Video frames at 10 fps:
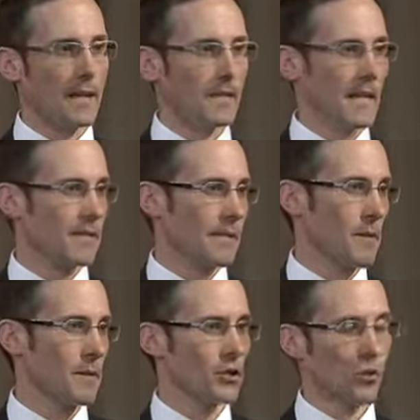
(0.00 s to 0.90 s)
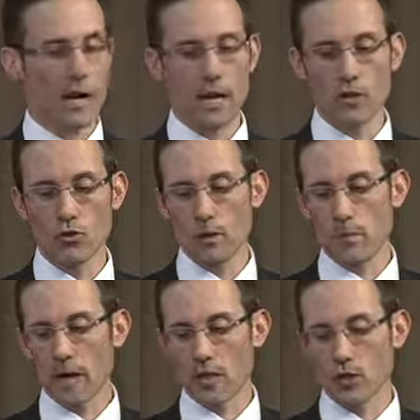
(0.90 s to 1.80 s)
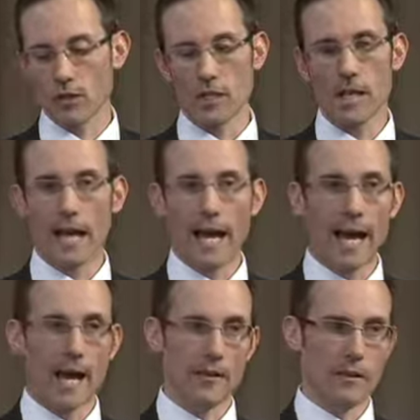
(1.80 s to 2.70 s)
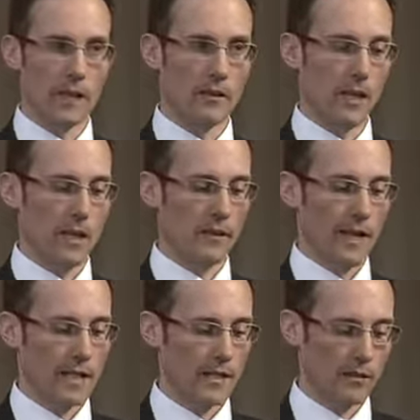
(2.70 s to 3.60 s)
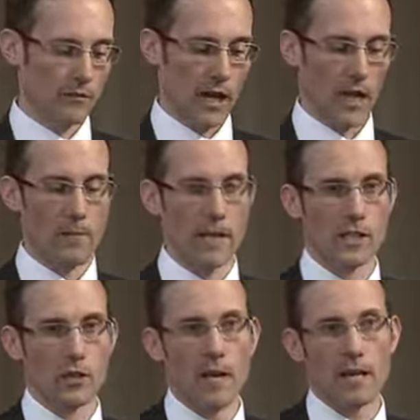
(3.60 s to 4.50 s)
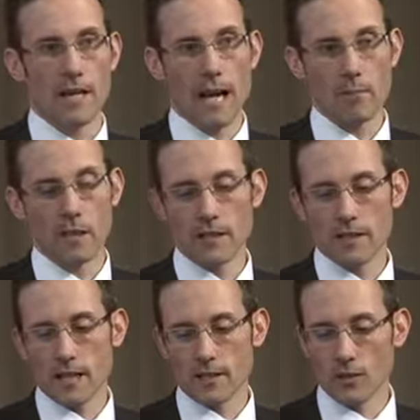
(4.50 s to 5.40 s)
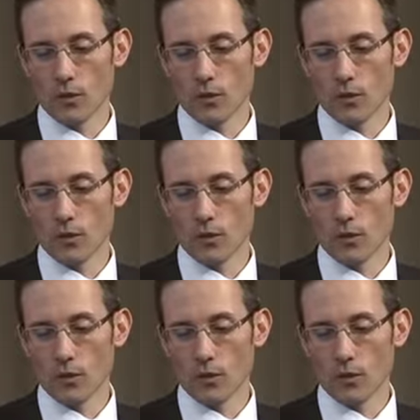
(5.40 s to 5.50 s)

does damage to a head injury patient that bouncing around in an ambulance doesn't